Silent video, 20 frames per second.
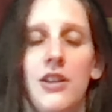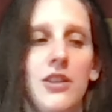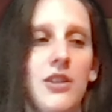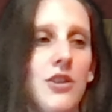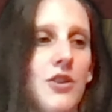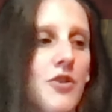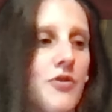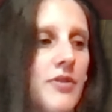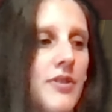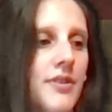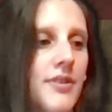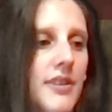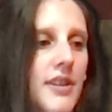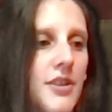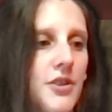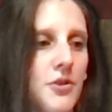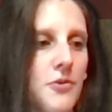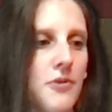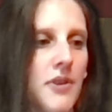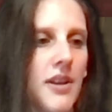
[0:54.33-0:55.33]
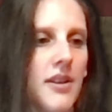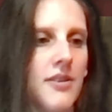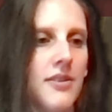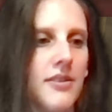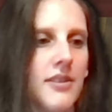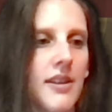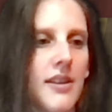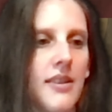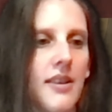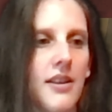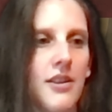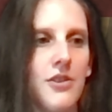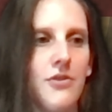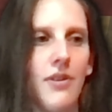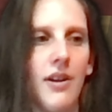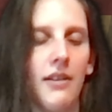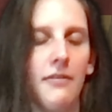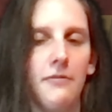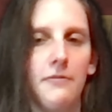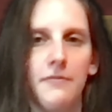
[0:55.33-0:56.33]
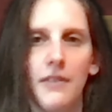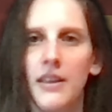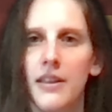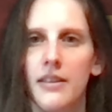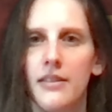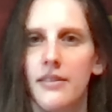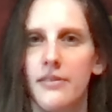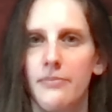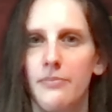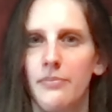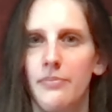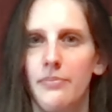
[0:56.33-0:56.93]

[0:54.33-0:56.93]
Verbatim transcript: You know, it's it's okay to say that you have faith,